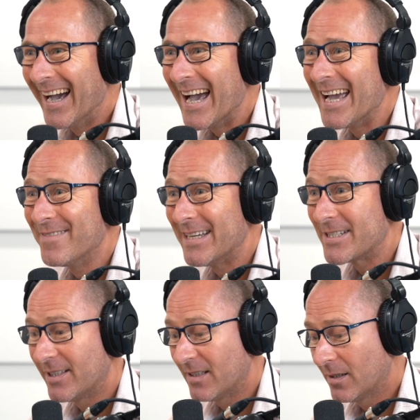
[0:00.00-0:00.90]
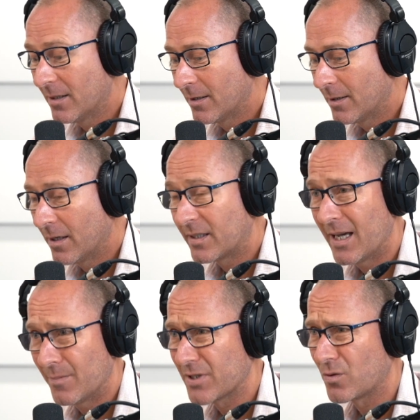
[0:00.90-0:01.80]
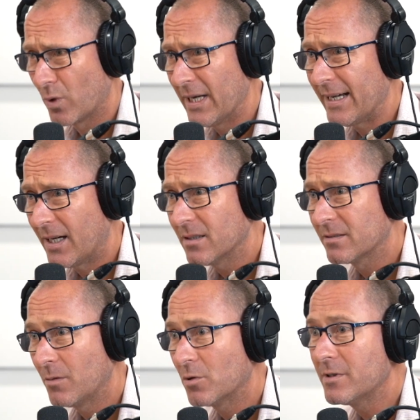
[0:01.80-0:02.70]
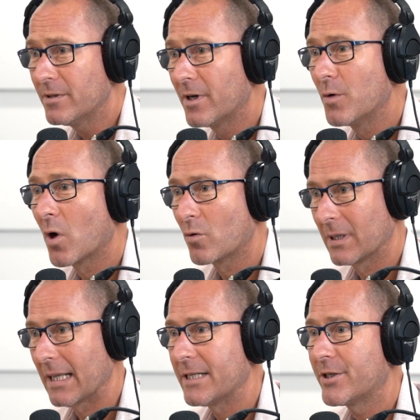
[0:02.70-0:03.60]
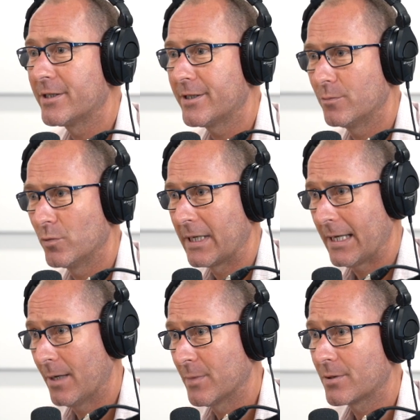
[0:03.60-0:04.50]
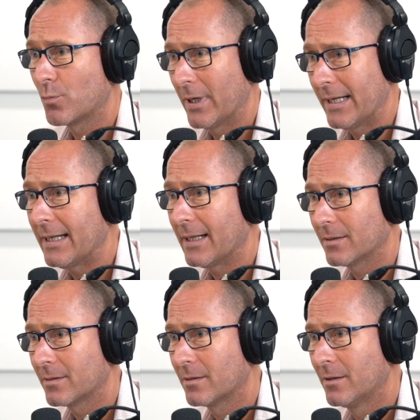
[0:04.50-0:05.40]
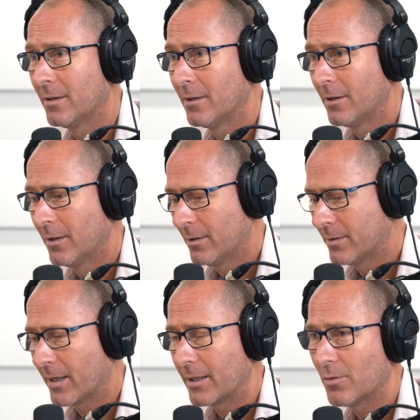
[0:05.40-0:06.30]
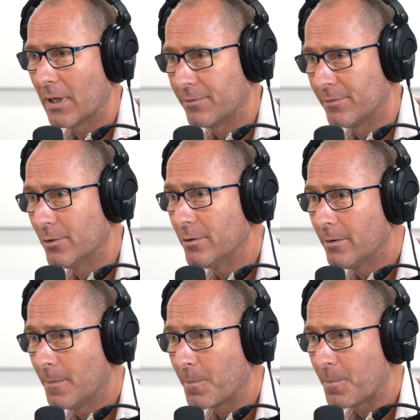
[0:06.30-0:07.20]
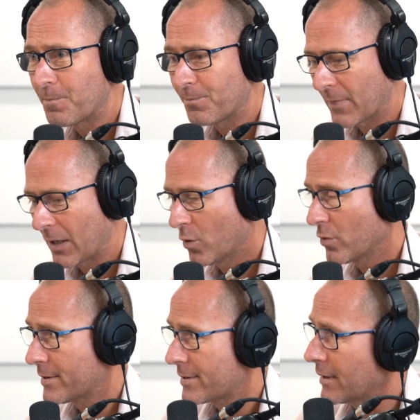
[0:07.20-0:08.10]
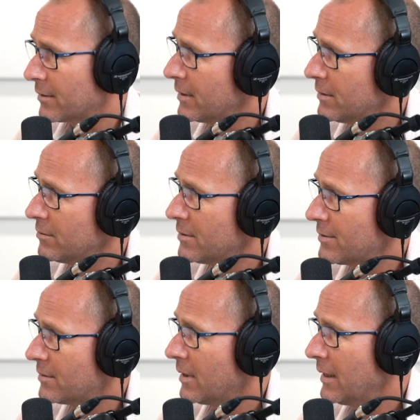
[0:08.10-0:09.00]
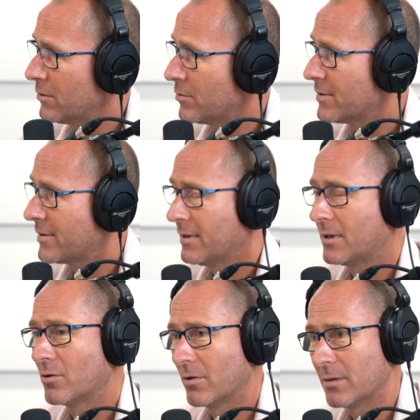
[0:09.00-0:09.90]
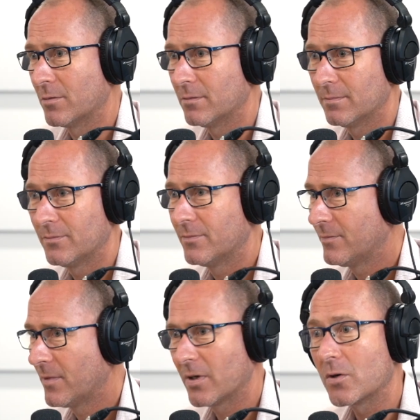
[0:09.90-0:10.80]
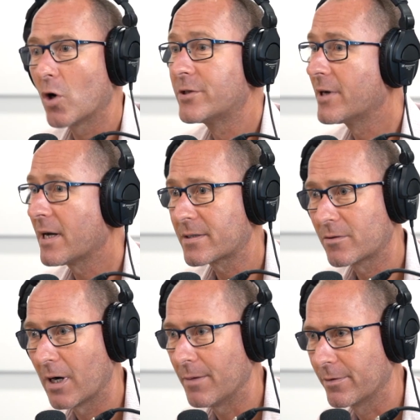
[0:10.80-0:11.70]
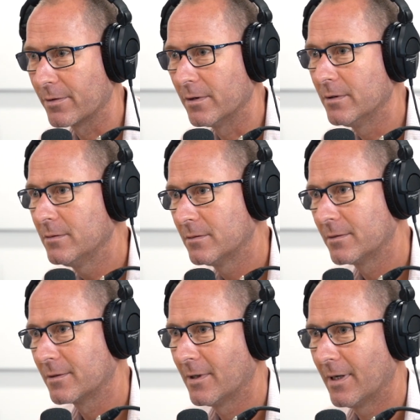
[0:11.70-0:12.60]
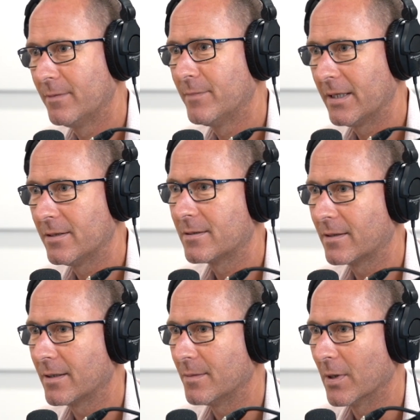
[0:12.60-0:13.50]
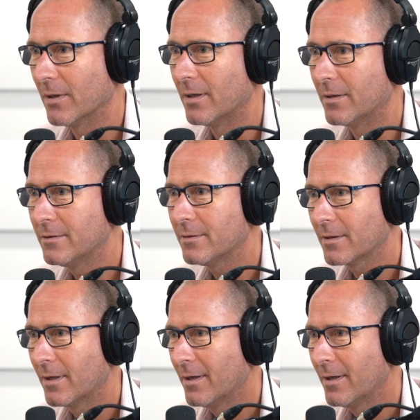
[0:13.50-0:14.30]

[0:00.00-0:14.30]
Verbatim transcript: daily. He mentioned Chemist Warehouse. He wanted to know my relationship with Chemist Warehouse takeaway food, all this stuff. It was it was incredible. Wow. I, I, just scraped through and go, and managed to keep my loans.